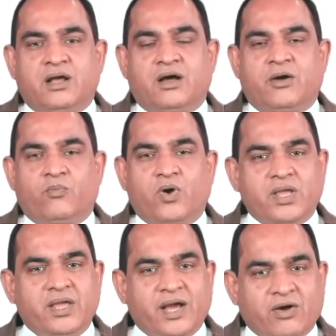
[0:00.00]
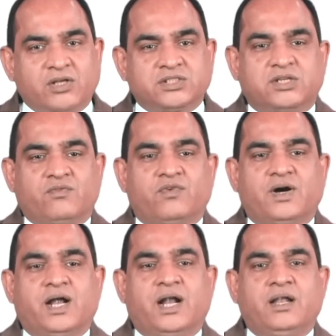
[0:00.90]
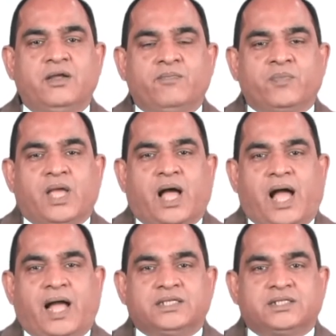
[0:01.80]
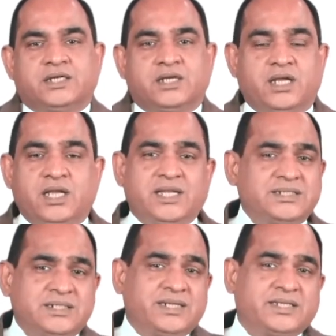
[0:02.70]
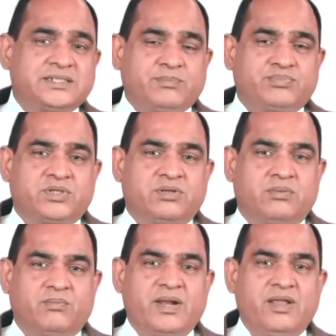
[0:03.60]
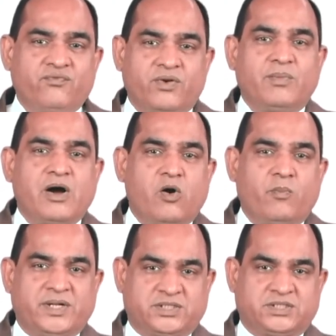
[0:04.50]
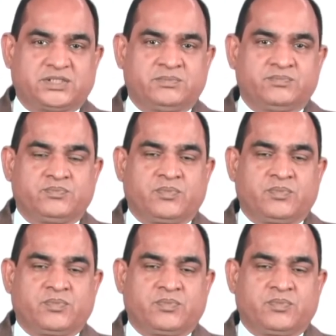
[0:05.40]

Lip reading: working across the world, and it doesn't accept money from governments.